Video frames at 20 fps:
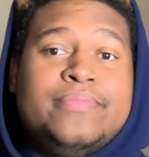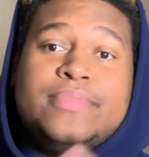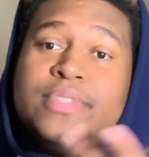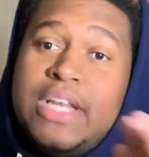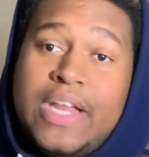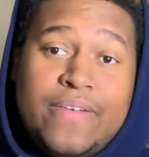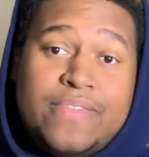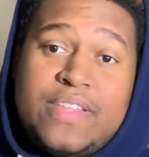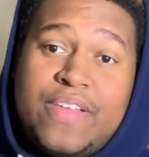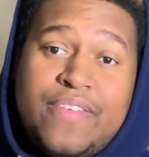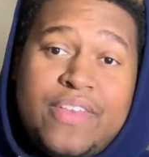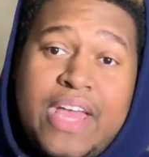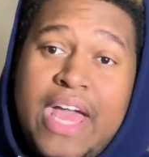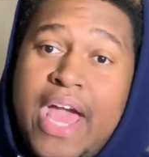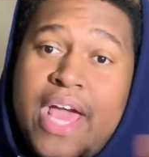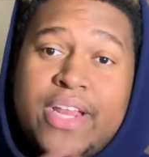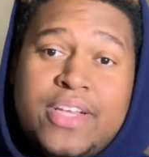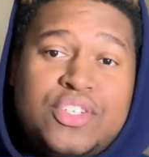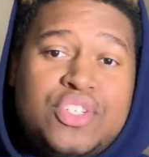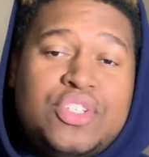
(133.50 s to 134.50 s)
Love Tiffany
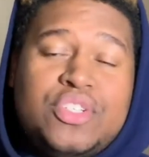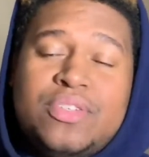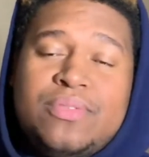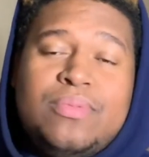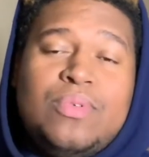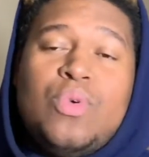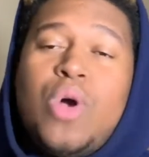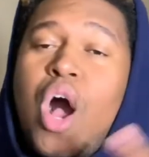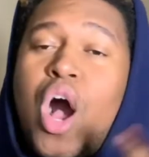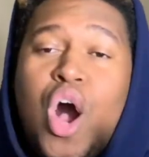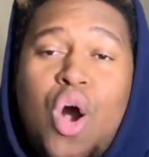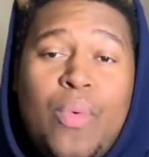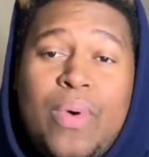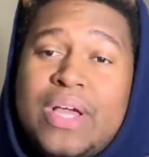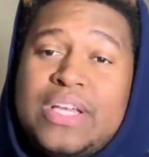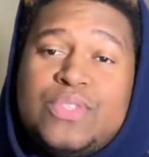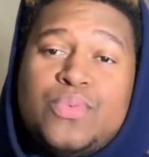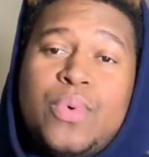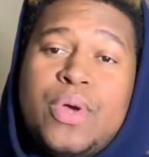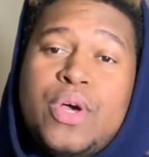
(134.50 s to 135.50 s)
Haddish.
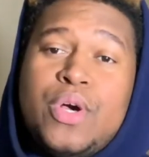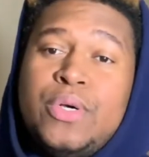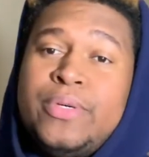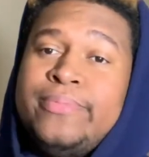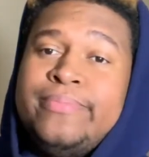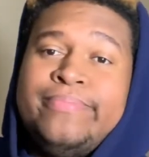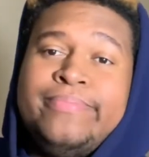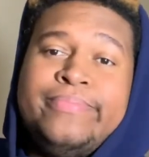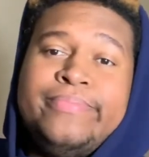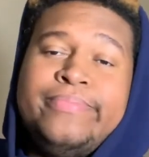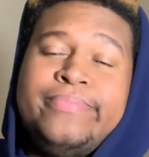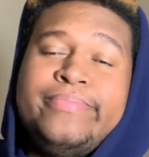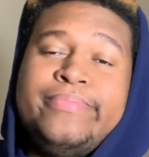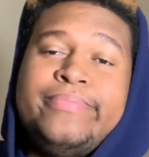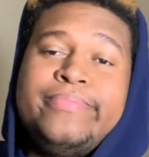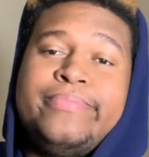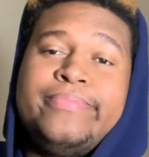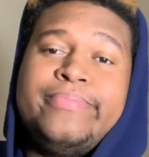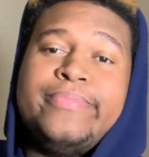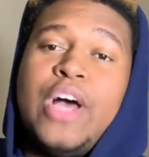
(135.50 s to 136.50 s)
Always will.
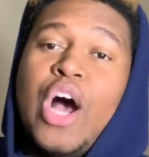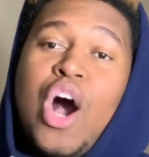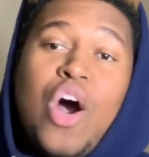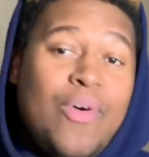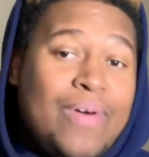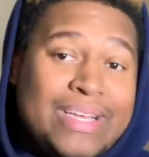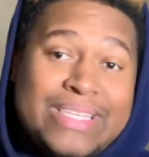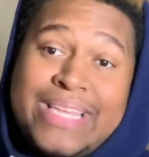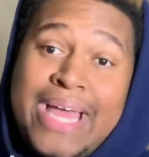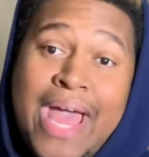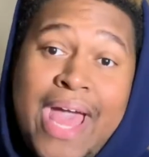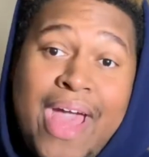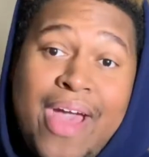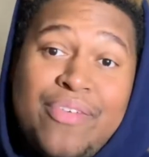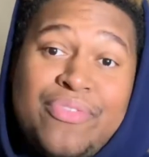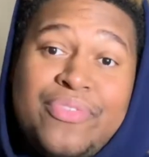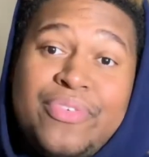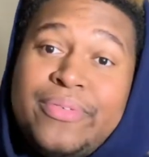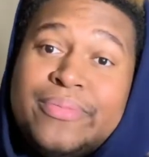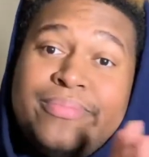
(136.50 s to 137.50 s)
Always
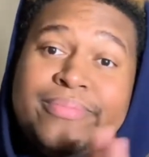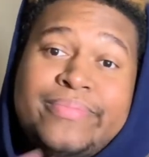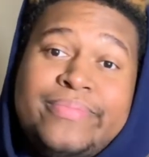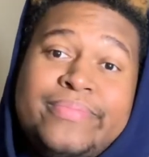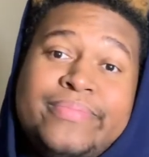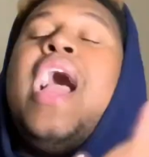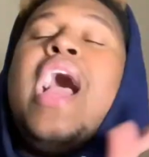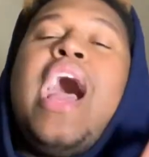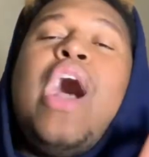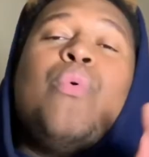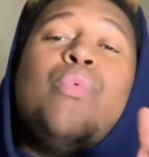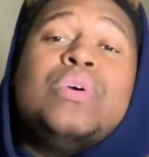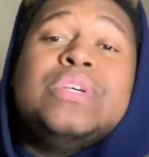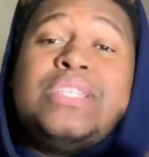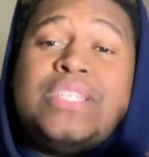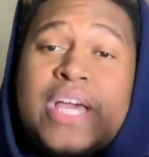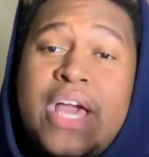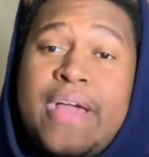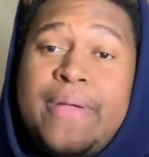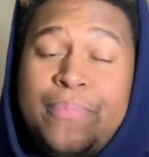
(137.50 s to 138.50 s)
have. I will
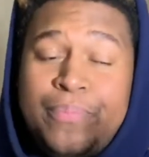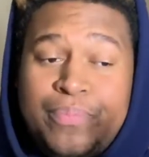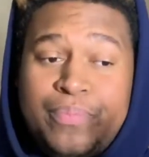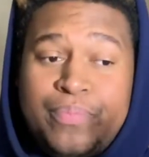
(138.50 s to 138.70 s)
say,